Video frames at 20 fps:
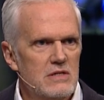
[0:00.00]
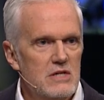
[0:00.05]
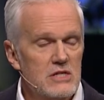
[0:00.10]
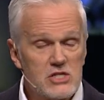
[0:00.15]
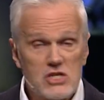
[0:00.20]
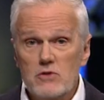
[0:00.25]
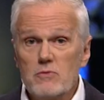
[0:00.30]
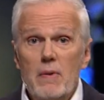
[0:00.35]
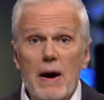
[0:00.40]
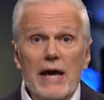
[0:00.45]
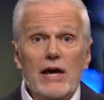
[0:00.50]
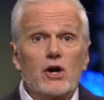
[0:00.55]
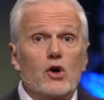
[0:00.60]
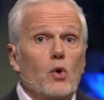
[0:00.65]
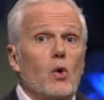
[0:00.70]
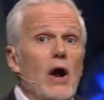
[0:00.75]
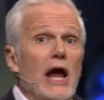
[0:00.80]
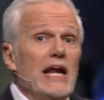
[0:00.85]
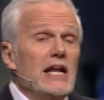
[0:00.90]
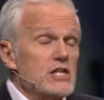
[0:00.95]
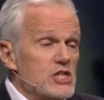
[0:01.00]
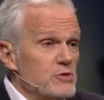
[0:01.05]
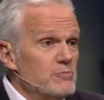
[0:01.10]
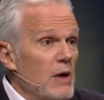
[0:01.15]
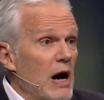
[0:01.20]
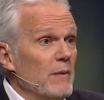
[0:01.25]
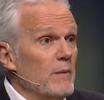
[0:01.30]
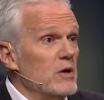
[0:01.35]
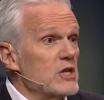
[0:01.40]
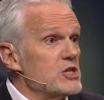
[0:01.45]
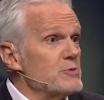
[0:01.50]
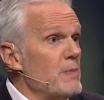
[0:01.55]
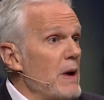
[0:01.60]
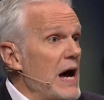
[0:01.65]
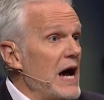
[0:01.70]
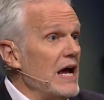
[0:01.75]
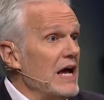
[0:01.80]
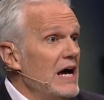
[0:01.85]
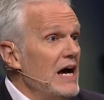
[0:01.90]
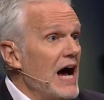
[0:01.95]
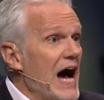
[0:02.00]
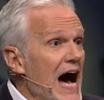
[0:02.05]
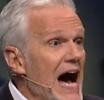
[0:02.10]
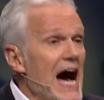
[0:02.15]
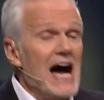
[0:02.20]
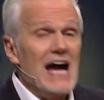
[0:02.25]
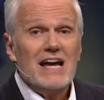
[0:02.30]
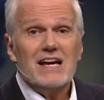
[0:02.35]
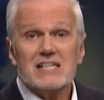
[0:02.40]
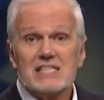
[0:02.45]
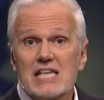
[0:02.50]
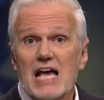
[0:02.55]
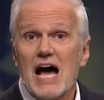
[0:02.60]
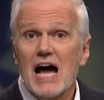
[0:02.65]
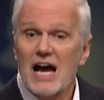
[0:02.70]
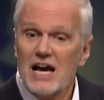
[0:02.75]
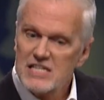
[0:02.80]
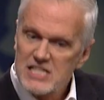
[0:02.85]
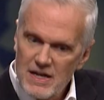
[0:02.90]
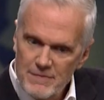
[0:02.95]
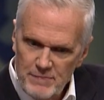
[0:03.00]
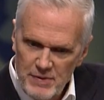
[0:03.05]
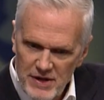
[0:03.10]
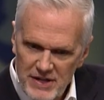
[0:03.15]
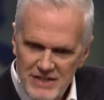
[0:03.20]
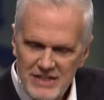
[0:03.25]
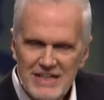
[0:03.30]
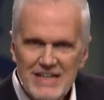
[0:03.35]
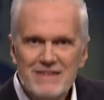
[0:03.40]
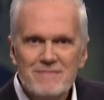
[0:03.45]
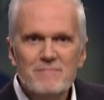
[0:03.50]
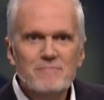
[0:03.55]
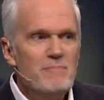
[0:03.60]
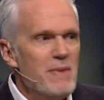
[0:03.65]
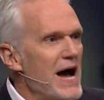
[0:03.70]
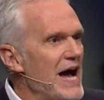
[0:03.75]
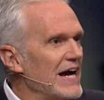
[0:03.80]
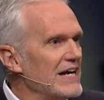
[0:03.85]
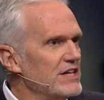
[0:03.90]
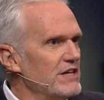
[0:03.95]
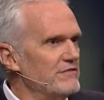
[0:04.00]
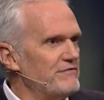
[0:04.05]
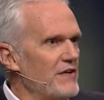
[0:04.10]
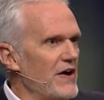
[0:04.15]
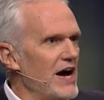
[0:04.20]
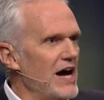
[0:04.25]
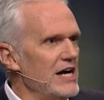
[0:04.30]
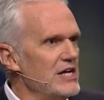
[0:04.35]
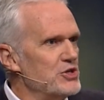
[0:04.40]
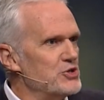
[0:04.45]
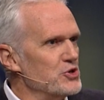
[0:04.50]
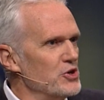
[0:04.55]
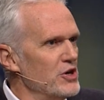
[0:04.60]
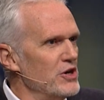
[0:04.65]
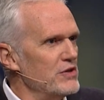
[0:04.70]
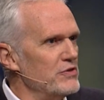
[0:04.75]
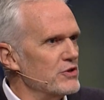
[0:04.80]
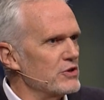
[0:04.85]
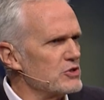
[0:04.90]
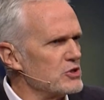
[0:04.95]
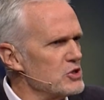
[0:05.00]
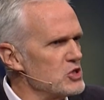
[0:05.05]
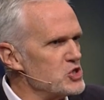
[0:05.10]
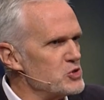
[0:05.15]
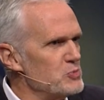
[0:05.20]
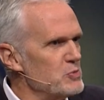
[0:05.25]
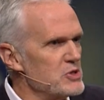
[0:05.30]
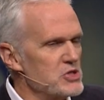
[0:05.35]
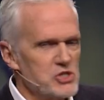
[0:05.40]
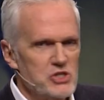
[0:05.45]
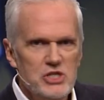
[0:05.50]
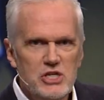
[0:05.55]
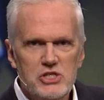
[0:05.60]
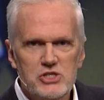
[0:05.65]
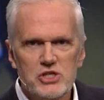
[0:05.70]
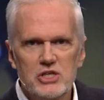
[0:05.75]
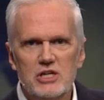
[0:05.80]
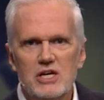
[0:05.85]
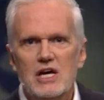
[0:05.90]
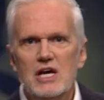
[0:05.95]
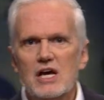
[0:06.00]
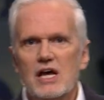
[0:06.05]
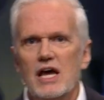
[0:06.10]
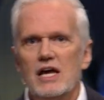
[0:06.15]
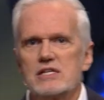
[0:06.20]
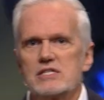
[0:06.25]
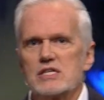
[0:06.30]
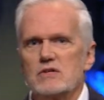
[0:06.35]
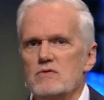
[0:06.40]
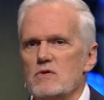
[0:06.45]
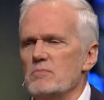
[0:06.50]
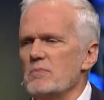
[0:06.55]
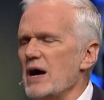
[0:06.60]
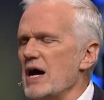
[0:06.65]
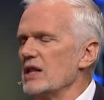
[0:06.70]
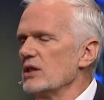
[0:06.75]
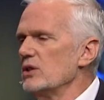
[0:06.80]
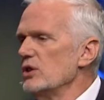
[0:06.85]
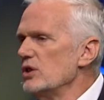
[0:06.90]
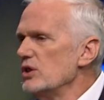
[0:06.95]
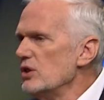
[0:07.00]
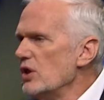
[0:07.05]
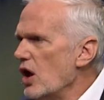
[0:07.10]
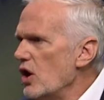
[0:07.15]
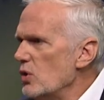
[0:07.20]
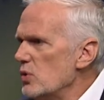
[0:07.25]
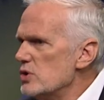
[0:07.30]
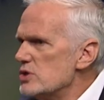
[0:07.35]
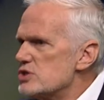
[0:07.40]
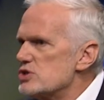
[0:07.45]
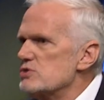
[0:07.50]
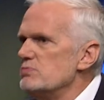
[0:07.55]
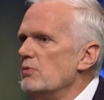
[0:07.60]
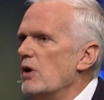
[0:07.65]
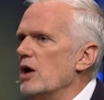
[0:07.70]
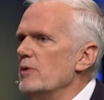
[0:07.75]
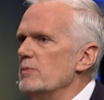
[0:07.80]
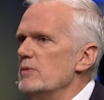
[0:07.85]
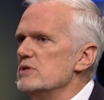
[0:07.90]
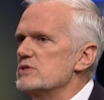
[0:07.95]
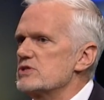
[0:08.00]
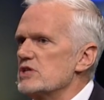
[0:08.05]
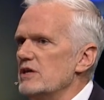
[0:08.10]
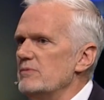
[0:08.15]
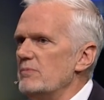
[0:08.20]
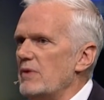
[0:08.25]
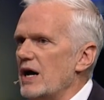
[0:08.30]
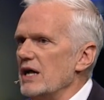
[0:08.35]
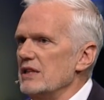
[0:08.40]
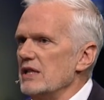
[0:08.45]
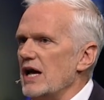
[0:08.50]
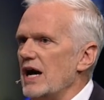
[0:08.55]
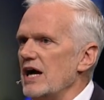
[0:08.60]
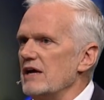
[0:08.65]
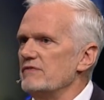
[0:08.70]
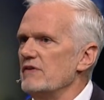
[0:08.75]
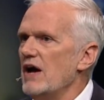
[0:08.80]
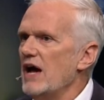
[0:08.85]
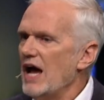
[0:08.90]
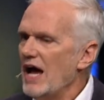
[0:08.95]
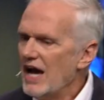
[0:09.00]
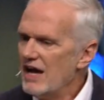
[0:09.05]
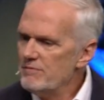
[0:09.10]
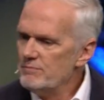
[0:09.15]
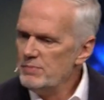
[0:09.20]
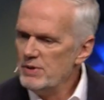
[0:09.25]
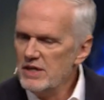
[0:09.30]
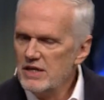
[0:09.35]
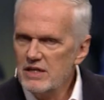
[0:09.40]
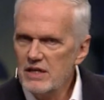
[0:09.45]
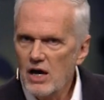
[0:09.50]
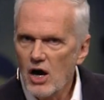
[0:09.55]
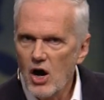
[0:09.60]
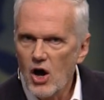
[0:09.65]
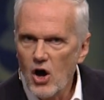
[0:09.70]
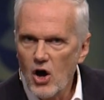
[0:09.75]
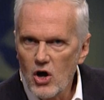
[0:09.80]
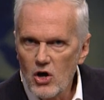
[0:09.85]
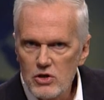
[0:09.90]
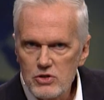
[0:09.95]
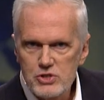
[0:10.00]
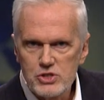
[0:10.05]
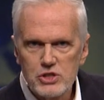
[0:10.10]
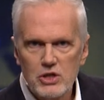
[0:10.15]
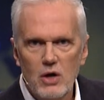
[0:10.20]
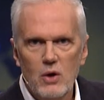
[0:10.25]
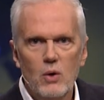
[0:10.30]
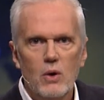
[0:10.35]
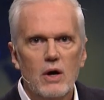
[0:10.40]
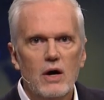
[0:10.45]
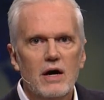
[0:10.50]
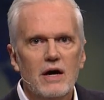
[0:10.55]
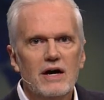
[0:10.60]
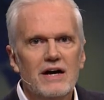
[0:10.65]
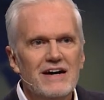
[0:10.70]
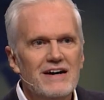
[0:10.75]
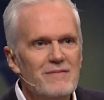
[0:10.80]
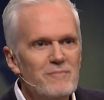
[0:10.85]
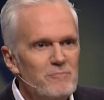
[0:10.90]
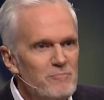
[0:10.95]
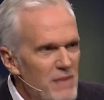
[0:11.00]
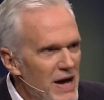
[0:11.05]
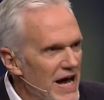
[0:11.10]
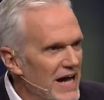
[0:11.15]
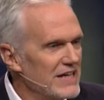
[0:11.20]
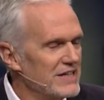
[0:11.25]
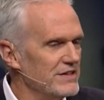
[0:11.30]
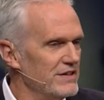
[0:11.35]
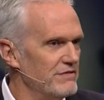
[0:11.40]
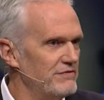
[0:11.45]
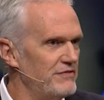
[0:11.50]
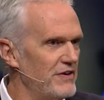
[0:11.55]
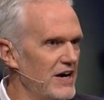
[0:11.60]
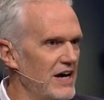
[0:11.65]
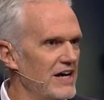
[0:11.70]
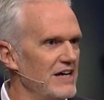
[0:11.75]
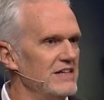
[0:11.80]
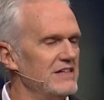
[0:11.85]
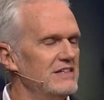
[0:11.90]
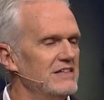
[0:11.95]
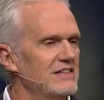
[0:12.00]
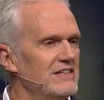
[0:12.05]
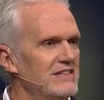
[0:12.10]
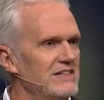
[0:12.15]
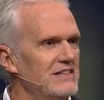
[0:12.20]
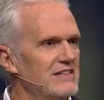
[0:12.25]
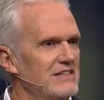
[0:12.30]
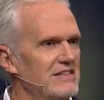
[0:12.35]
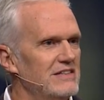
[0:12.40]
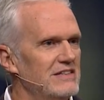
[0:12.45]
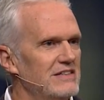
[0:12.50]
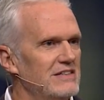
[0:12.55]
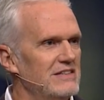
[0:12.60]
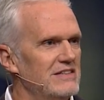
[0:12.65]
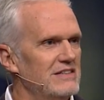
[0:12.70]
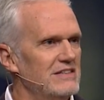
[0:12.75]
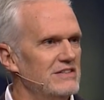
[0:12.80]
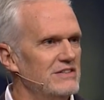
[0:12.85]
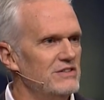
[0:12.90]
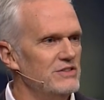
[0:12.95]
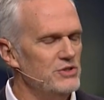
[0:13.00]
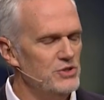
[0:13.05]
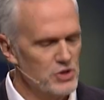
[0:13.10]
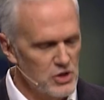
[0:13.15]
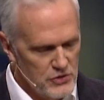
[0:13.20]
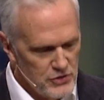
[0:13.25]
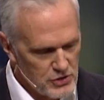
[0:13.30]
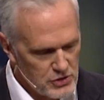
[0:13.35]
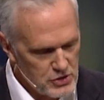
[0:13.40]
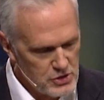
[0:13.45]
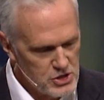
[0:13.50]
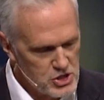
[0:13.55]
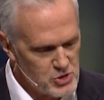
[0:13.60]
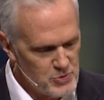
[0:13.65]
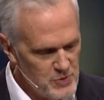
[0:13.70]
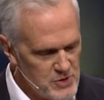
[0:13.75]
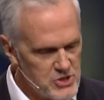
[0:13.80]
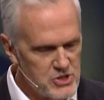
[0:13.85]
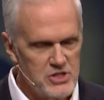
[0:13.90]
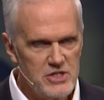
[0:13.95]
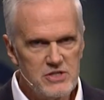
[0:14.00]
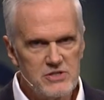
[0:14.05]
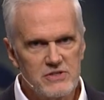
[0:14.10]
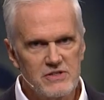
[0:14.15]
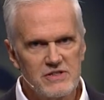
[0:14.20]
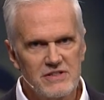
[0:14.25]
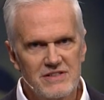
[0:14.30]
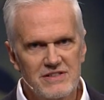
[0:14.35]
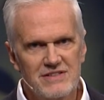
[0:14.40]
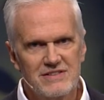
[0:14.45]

Some of my greatest moments, my highest highs, have been magnified during the Christmas season, and some of my lowest moments in my life have been also magnified during the Christmas season.